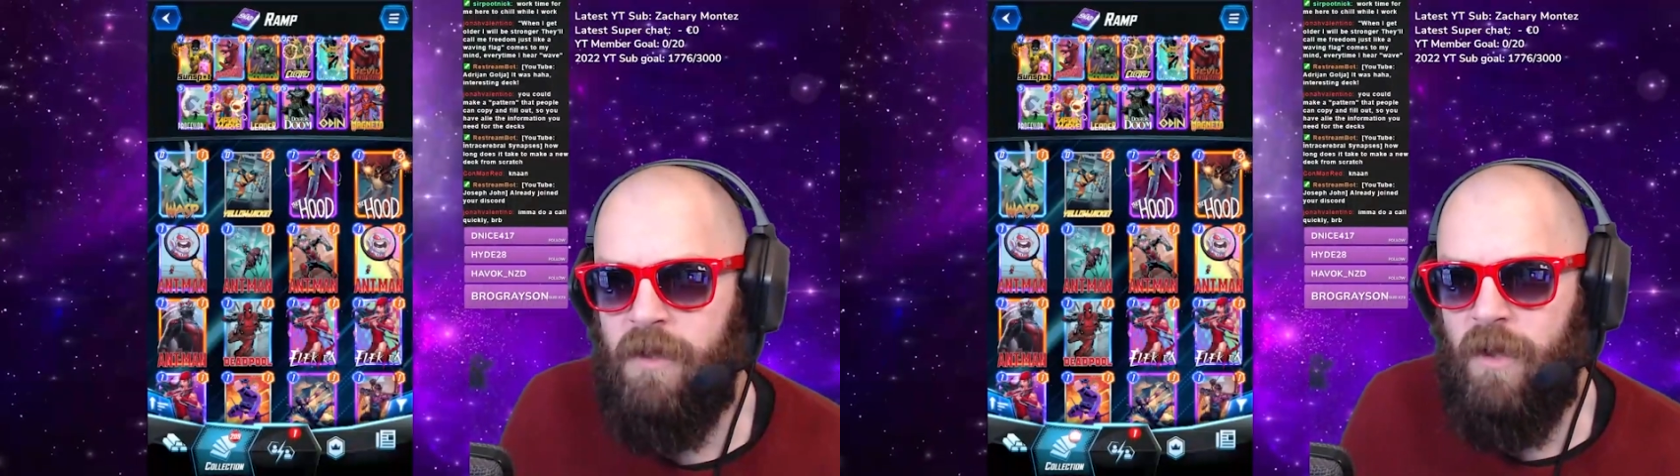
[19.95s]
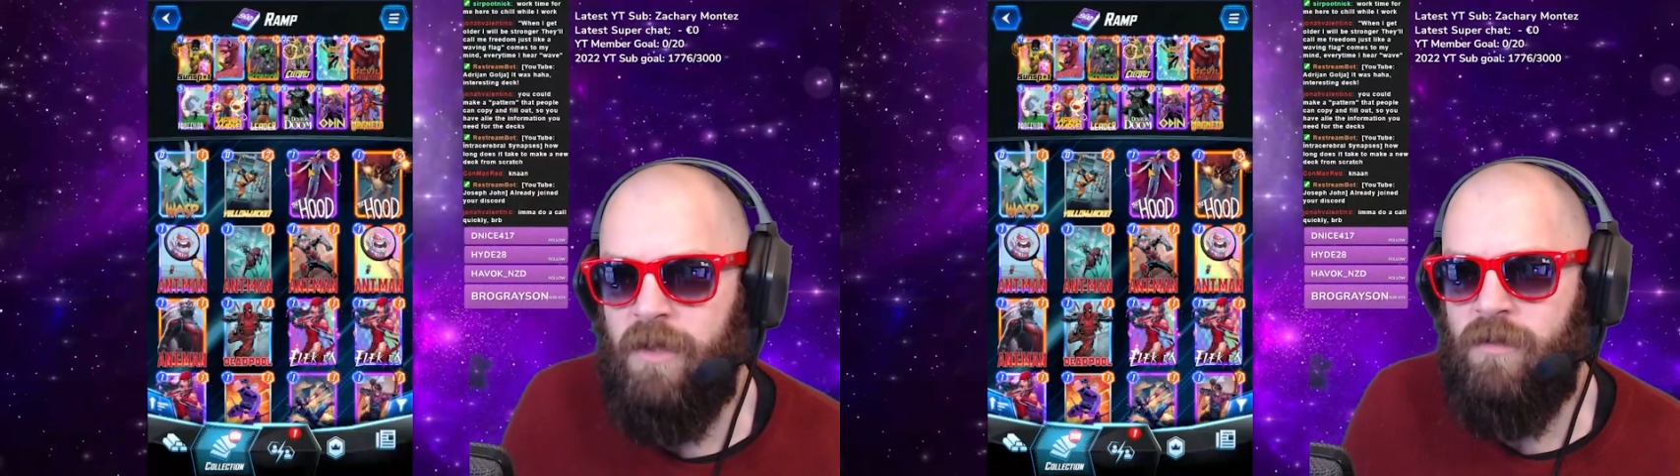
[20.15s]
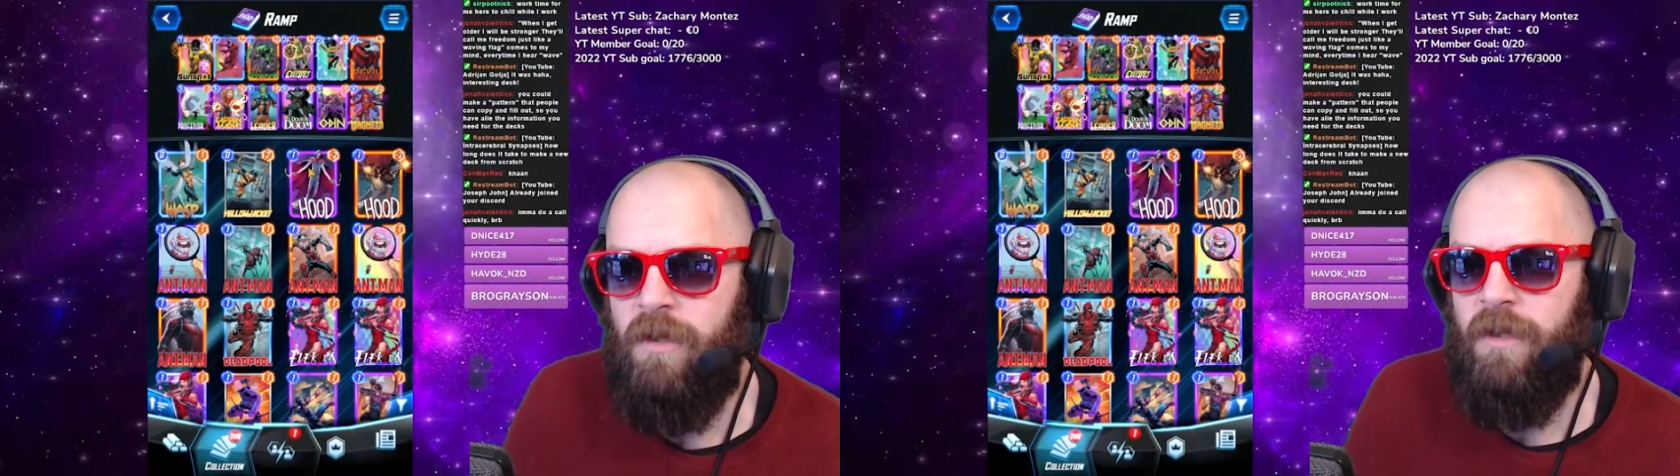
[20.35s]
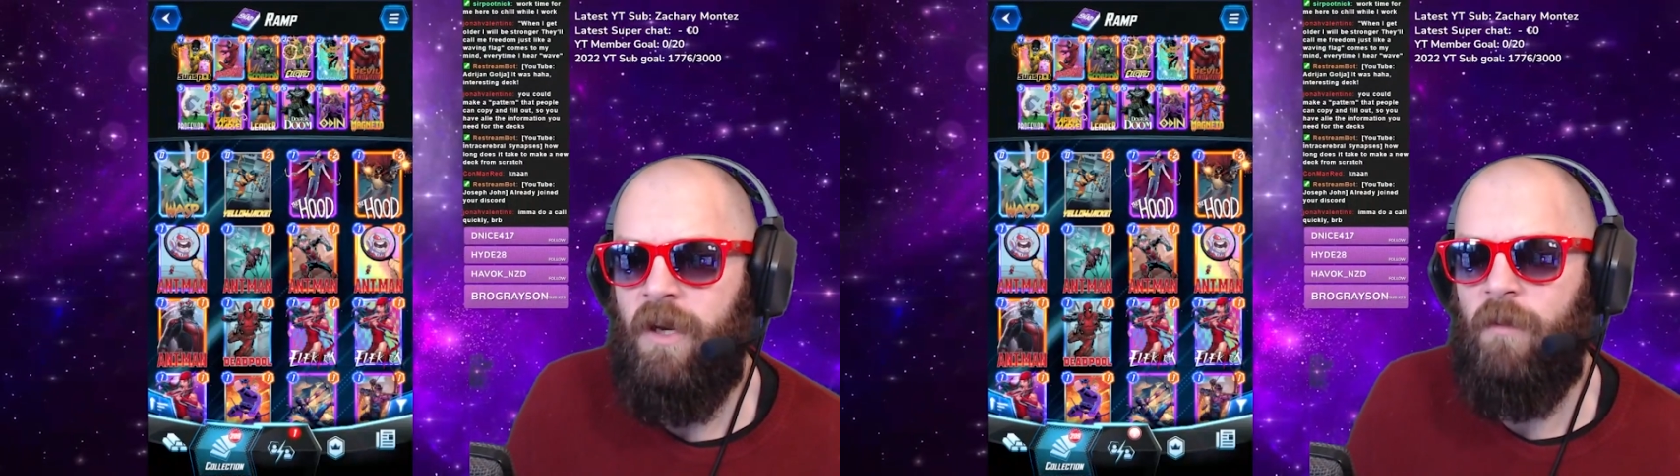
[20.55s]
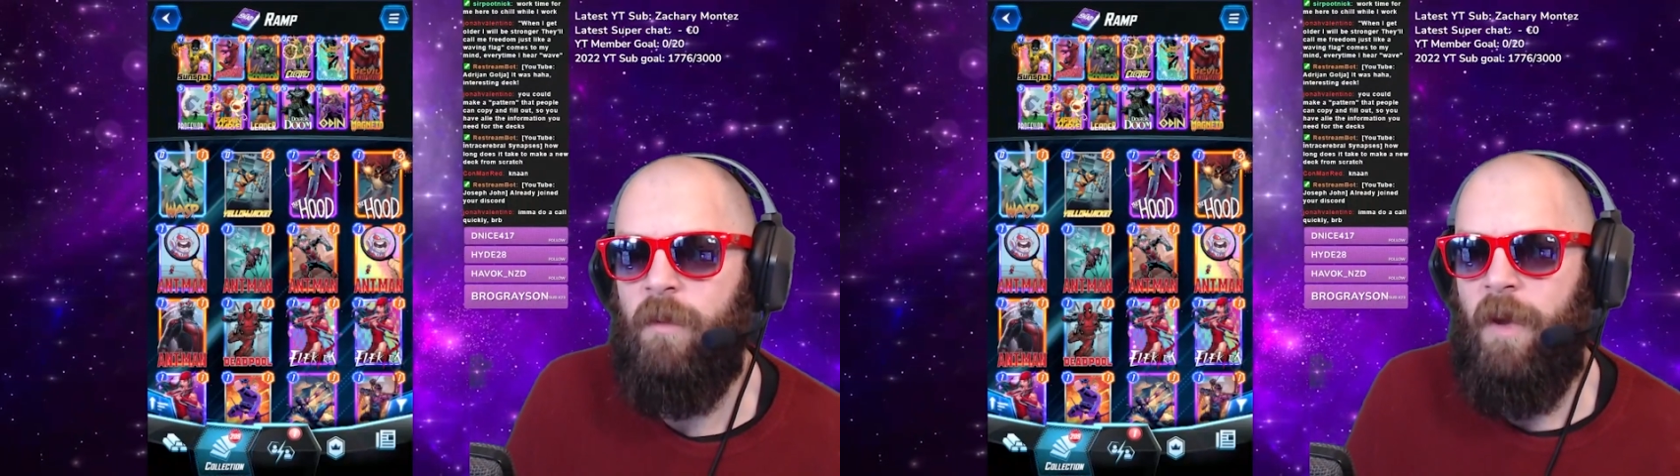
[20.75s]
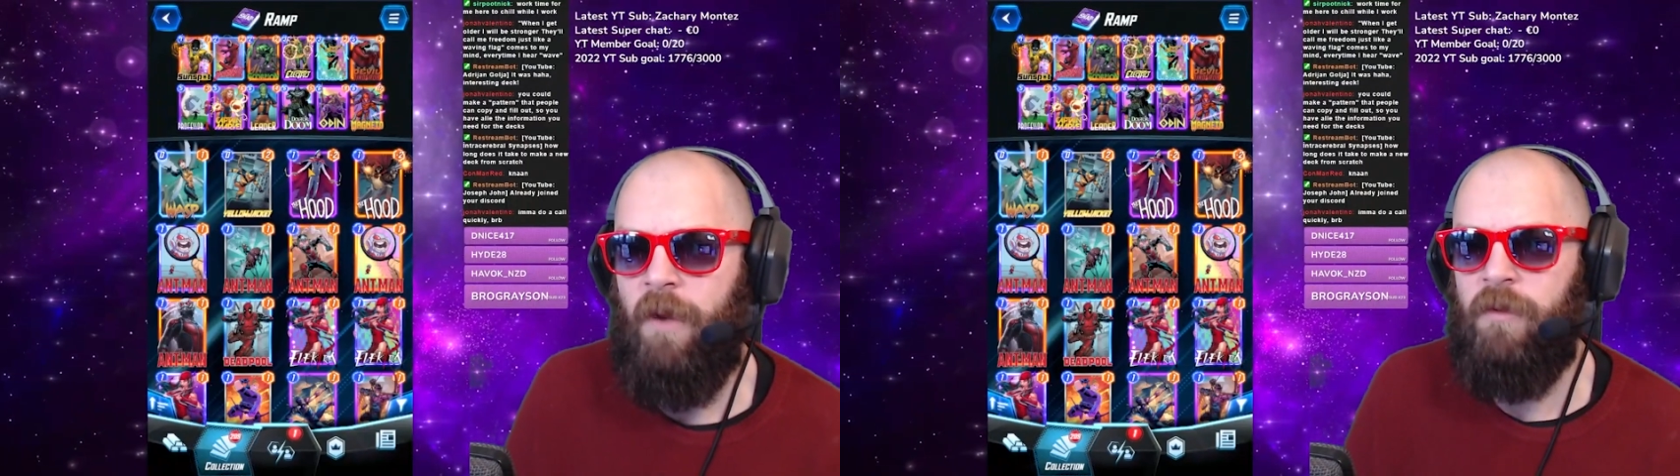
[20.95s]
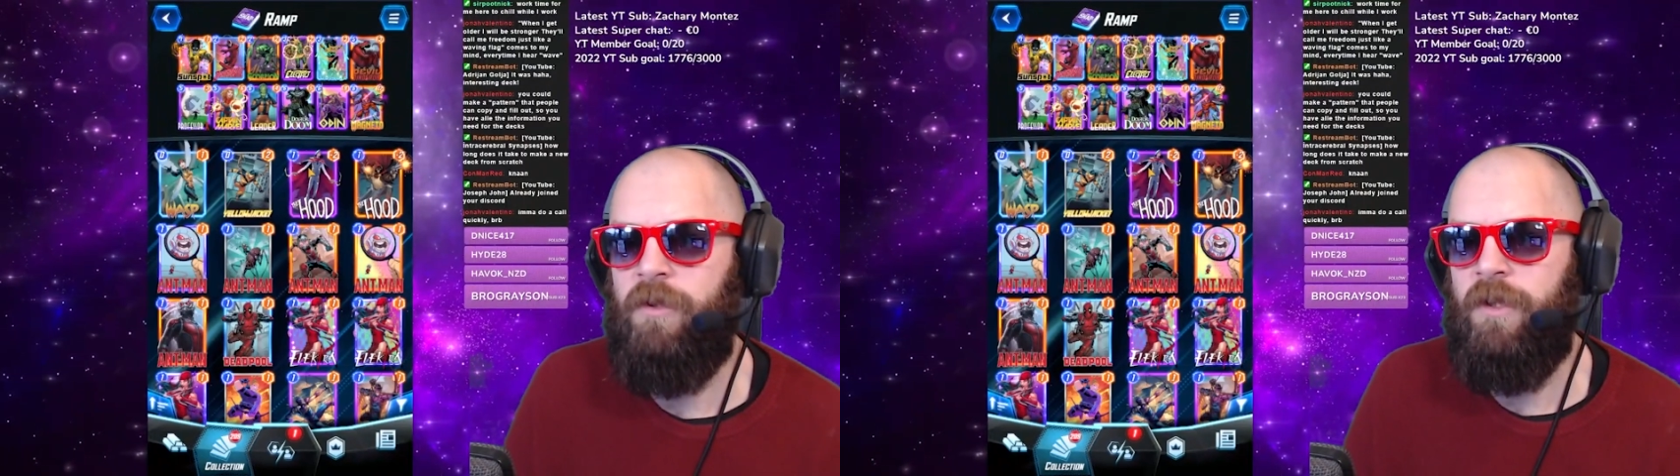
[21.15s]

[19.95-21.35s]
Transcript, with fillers: Rogtronic here, and we're back with another